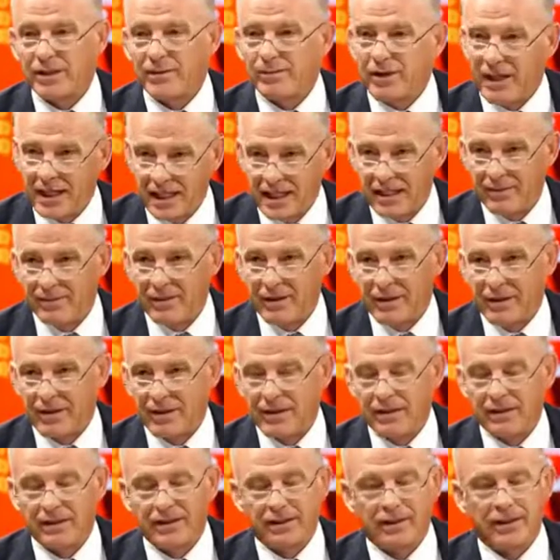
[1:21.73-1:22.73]
Malema,
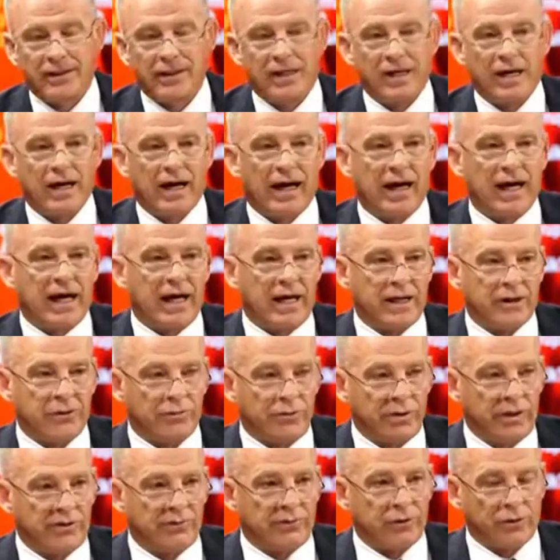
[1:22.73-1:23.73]
and
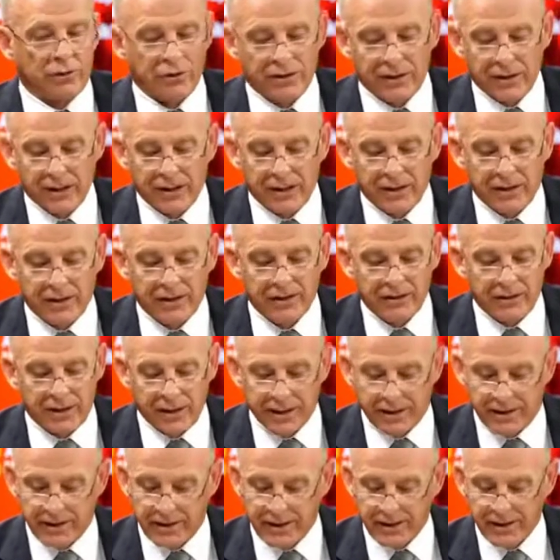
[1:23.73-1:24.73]
we've also
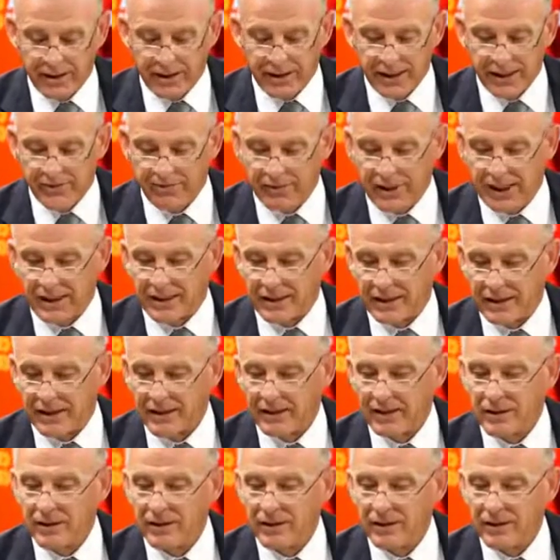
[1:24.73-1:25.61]
included in this matter